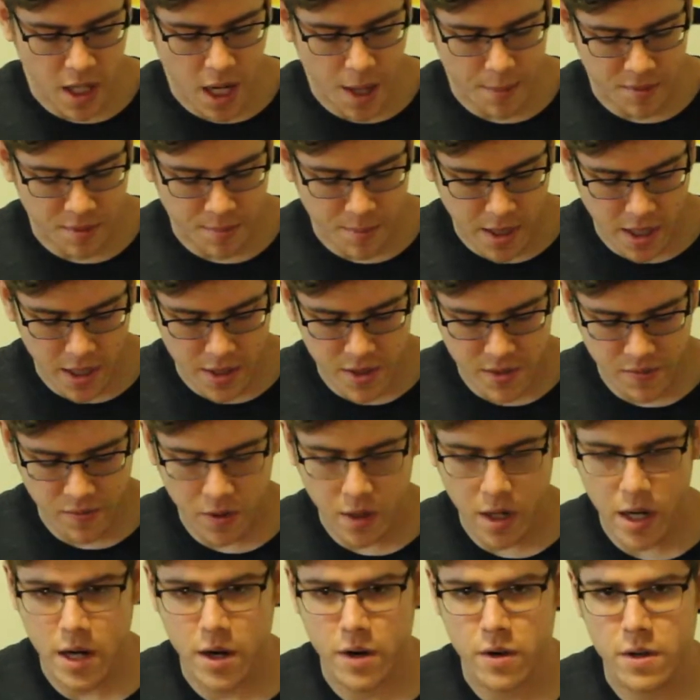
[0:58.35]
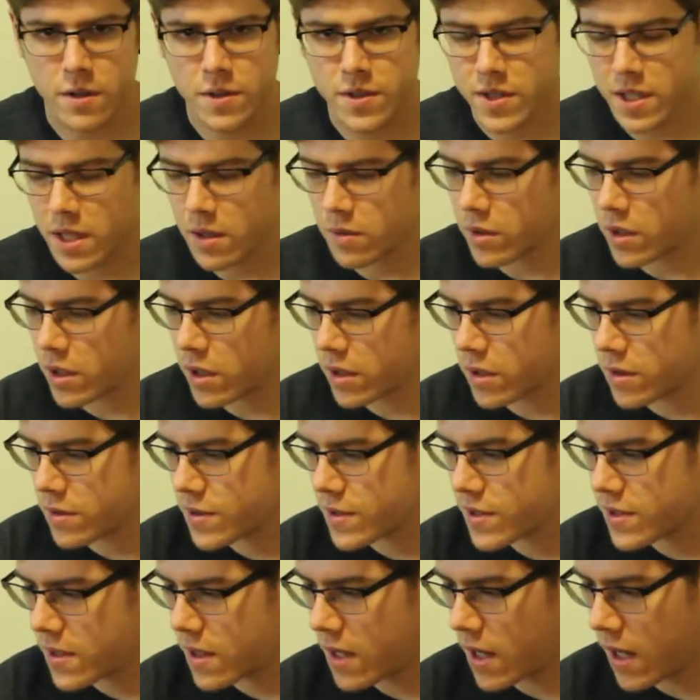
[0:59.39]
optimized for higher end sound
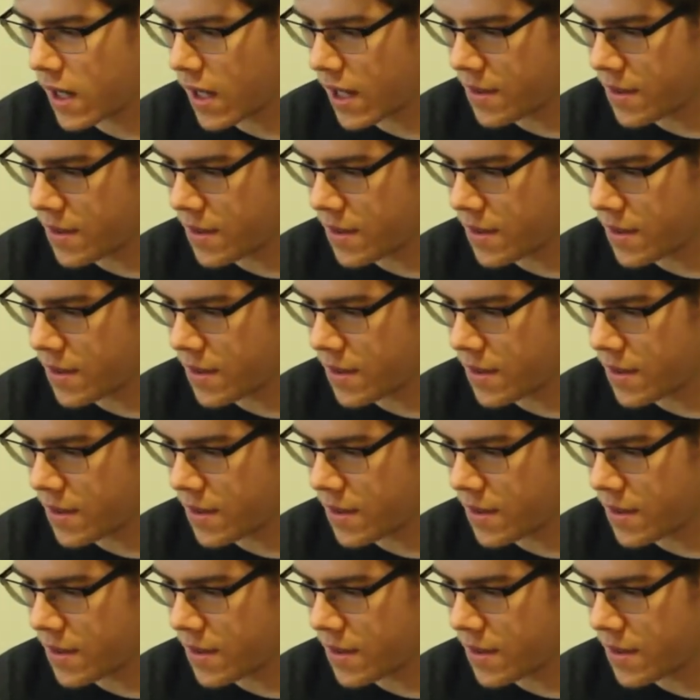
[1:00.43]
cards.